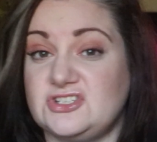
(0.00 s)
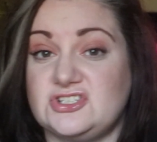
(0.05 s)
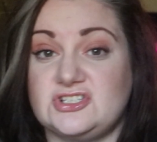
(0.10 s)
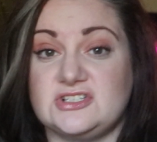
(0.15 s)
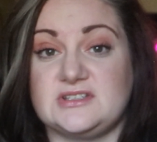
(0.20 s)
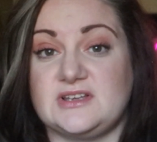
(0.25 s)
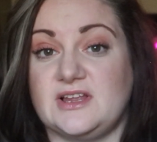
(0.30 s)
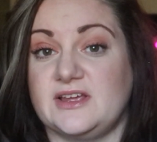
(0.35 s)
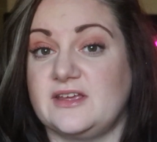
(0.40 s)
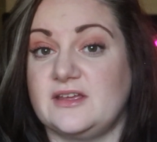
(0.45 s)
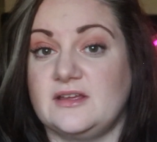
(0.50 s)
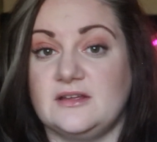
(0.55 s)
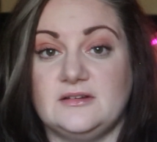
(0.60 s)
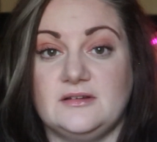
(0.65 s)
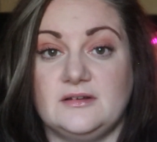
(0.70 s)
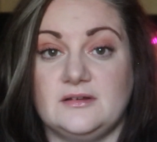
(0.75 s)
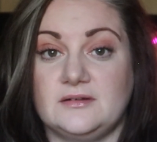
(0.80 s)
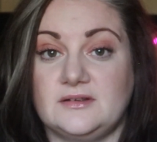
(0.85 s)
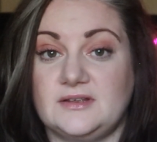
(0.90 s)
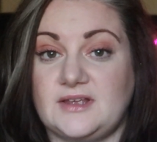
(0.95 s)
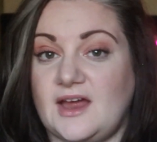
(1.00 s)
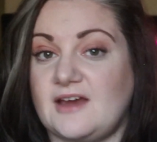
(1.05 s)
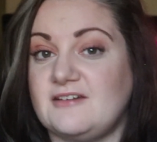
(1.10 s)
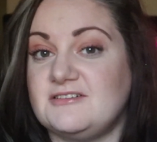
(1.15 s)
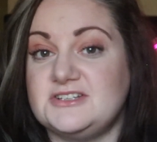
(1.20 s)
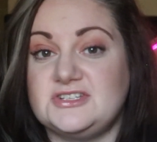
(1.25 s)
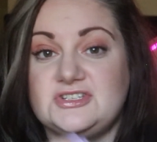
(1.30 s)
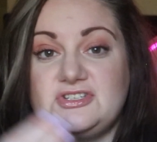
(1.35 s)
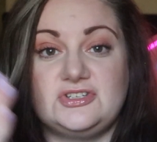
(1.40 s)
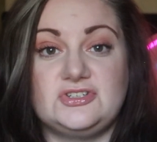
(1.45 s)
It's just like
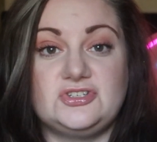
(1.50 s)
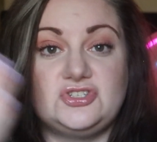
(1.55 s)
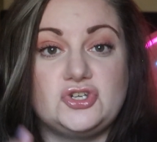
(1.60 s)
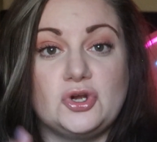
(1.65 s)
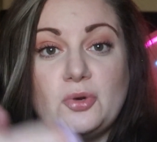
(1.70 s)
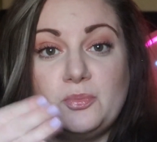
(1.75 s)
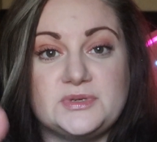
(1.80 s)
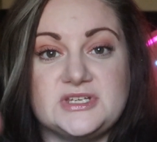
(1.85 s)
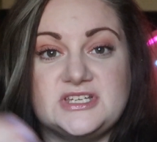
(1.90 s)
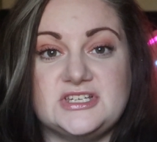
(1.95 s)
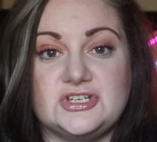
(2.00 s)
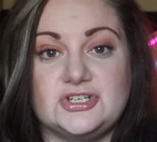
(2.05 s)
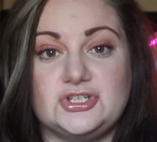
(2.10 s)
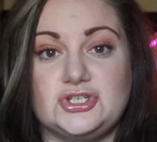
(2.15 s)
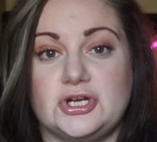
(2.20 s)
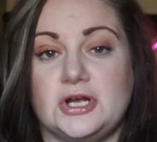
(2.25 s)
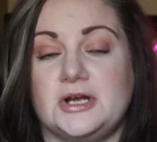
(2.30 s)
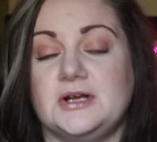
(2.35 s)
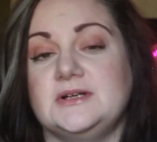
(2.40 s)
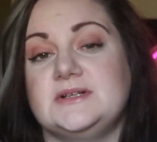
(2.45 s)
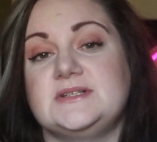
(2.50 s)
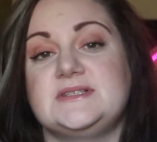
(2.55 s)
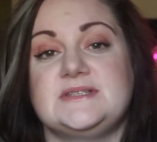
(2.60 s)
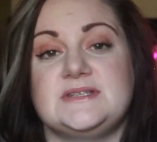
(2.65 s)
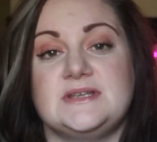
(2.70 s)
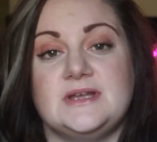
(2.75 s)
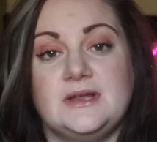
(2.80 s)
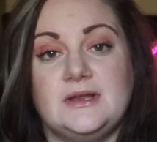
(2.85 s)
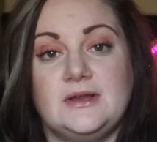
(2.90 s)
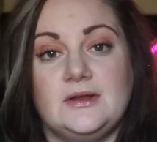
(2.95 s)
carrots chopped into
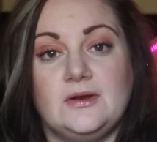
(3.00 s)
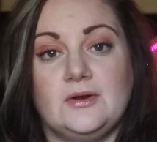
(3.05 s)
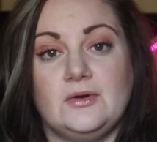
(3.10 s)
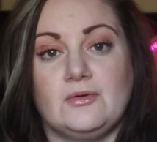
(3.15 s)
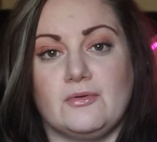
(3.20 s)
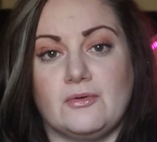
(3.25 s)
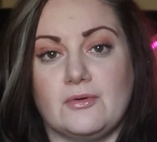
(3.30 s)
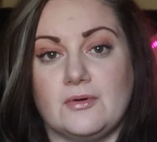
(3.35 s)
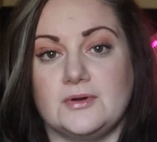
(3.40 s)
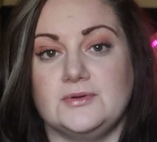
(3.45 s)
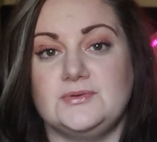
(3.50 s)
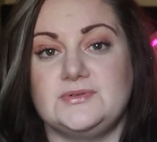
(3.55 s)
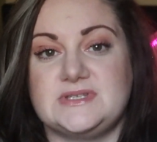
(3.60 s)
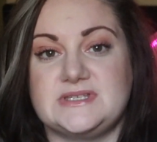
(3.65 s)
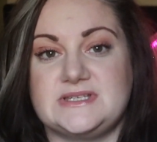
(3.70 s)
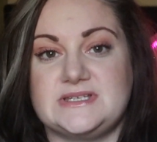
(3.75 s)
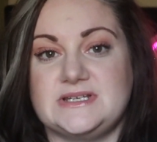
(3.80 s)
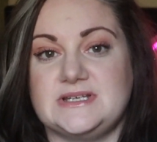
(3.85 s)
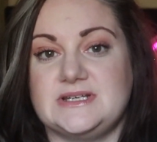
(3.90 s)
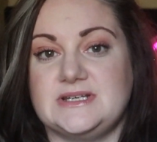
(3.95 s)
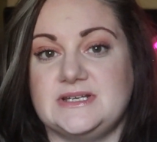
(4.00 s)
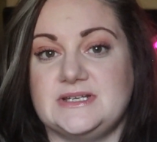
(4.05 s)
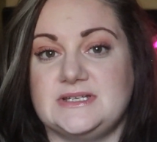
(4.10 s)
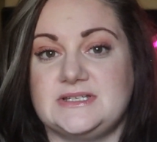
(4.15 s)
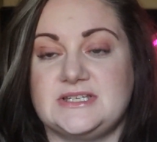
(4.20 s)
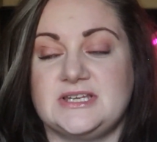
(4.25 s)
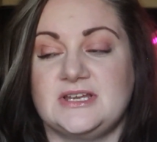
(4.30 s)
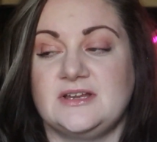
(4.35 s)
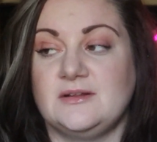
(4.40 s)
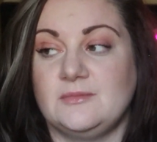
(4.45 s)
chunks,
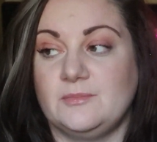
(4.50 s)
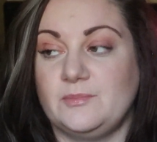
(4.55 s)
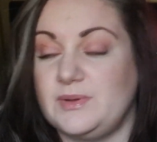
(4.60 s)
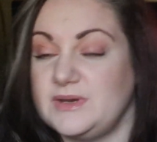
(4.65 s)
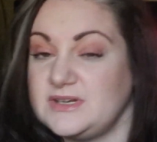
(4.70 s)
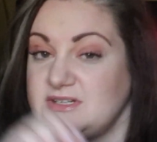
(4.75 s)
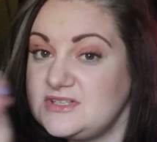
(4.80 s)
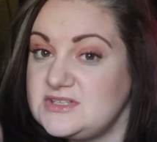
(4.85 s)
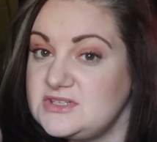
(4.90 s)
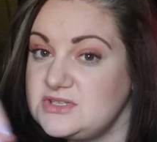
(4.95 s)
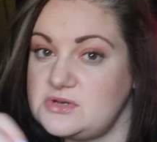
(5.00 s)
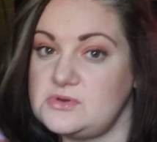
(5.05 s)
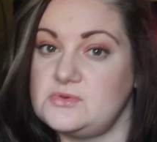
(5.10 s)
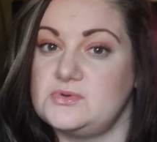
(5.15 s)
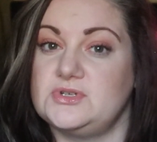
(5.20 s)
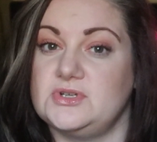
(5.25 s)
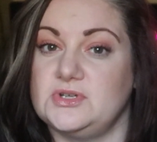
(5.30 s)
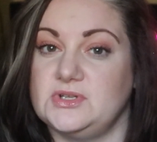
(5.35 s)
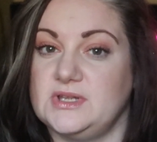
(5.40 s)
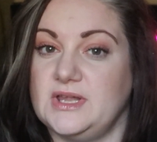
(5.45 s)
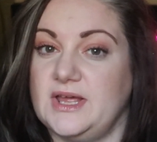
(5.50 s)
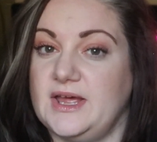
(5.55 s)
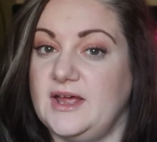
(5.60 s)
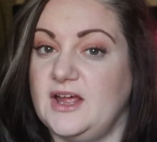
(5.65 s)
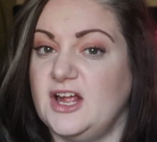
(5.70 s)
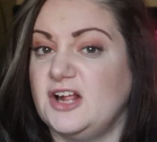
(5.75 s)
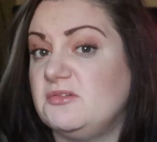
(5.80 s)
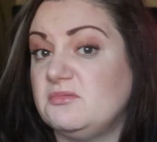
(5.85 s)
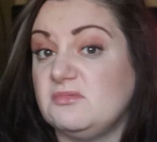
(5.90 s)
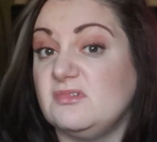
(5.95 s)
roasted, bit of salt on
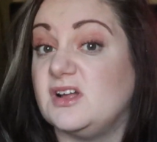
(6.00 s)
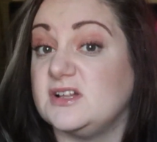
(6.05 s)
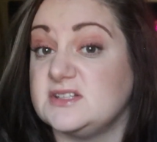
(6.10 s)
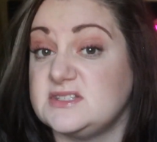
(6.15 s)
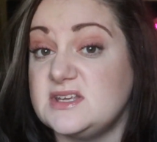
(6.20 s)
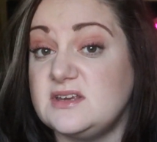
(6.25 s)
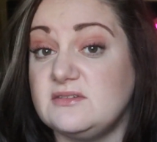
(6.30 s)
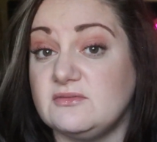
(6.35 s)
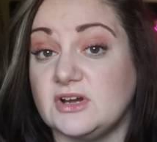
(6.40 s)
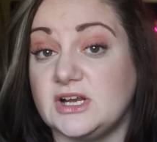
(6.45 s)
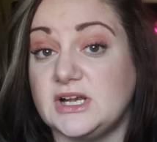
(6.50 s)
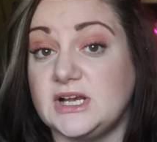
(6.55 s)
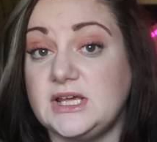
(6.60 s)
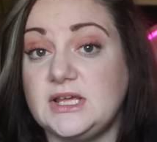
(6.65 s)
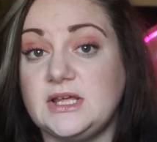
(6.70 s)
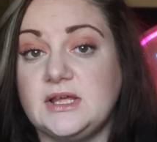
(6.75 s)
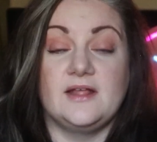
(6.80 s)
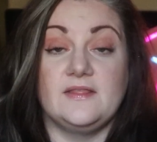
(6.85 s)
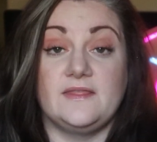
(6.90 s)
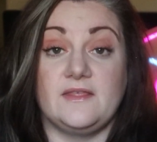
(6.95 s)
there. That's it really.